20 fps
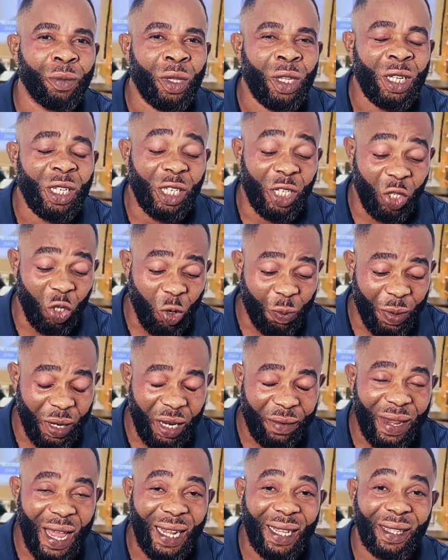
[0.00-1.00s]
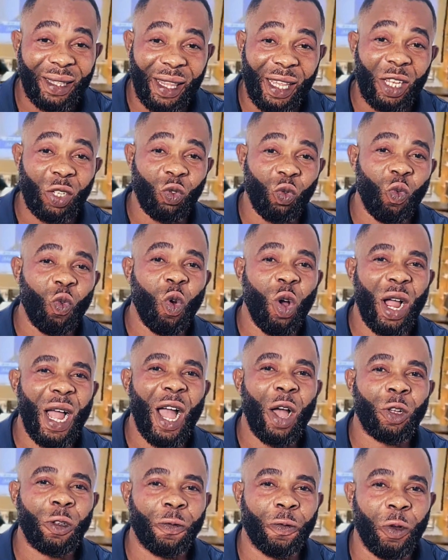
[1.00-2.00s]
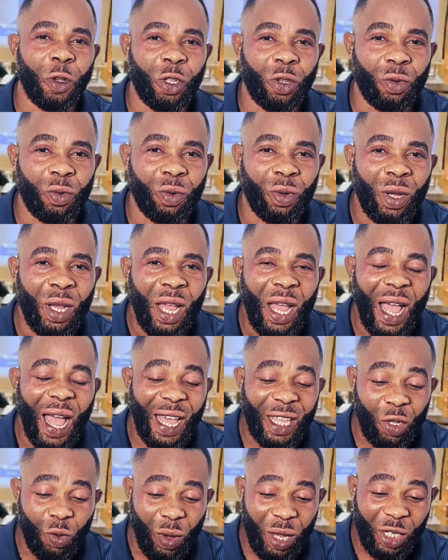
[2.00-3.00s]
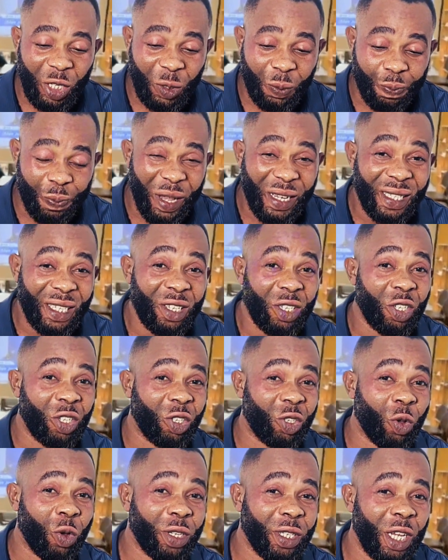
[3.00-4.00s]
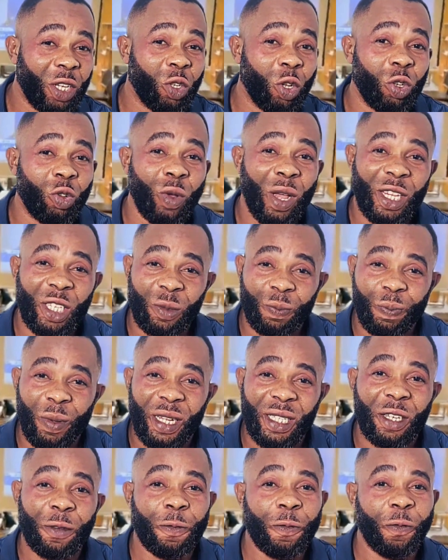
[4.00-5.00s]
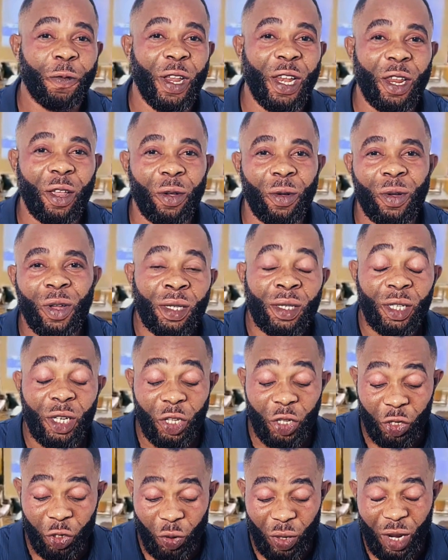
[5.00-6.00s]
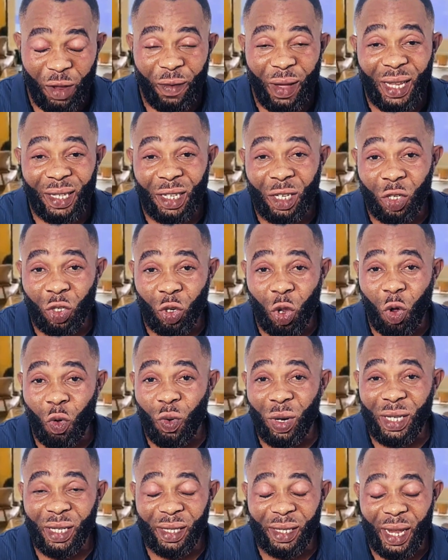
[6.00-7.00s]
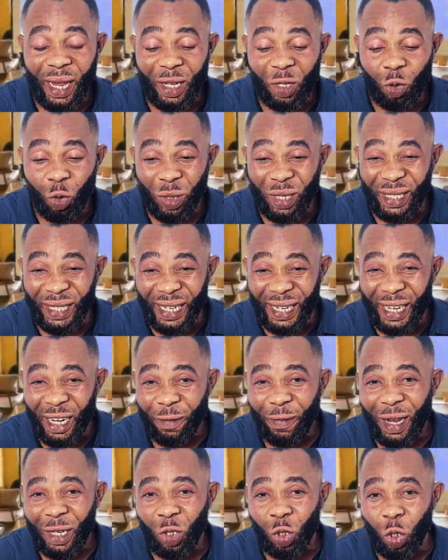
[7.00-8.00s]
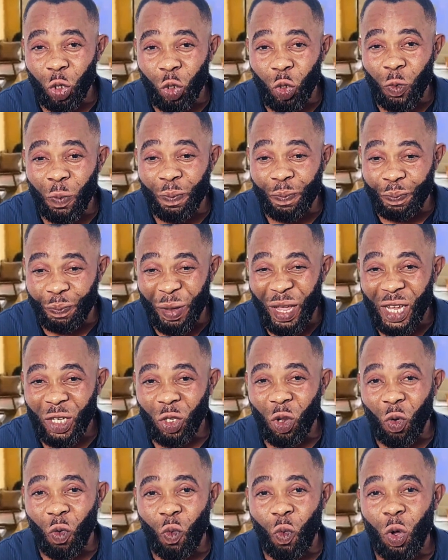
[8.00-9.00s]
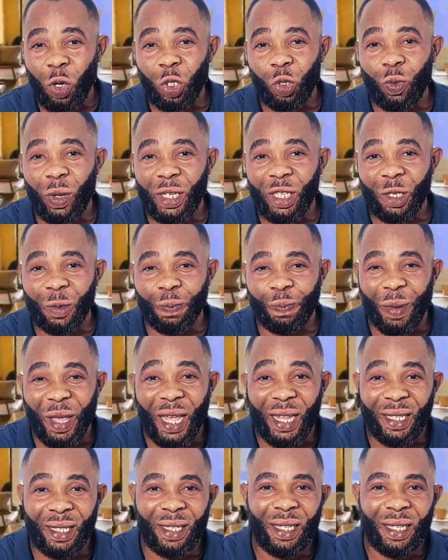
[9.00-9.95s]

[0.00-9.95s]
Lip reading: Do you believe that things work out for you? Are you expecting success or you are expecting failure? The universe is always said to deliver to you based on what you expect.